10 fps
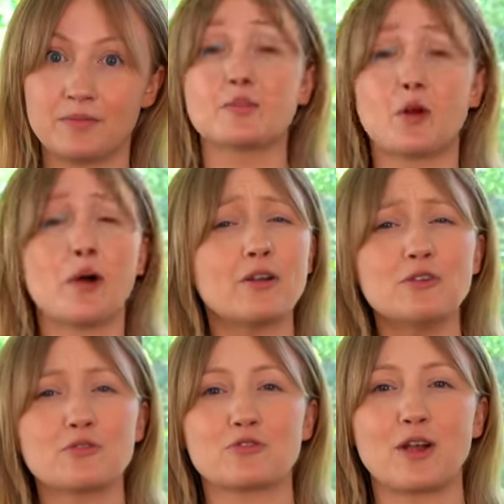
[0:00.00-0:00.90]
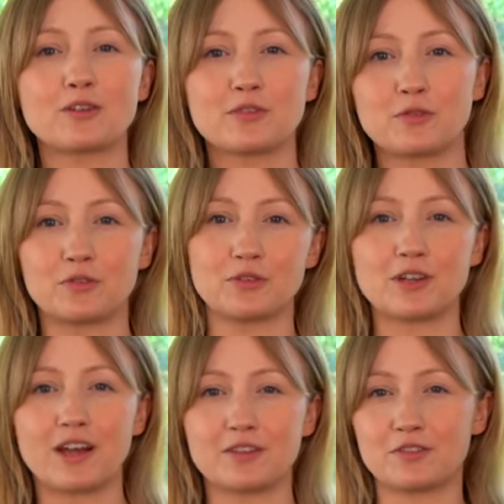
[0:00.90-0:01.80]
So how do you attract those good
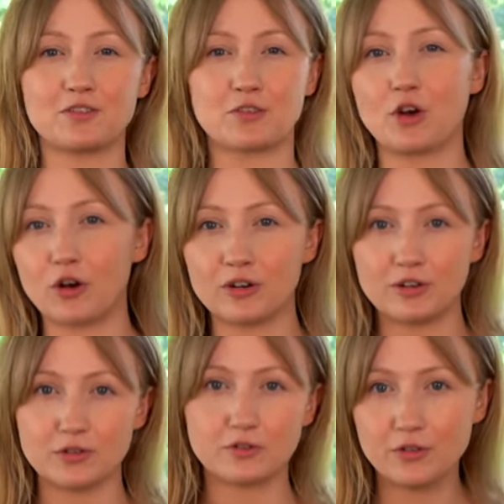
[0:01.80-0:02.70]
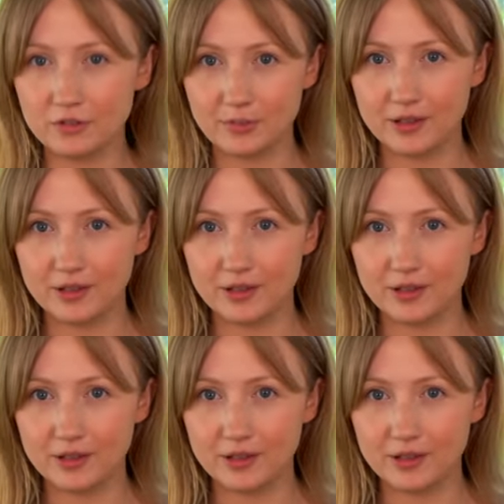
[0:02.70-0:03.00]
guys to your garden in the first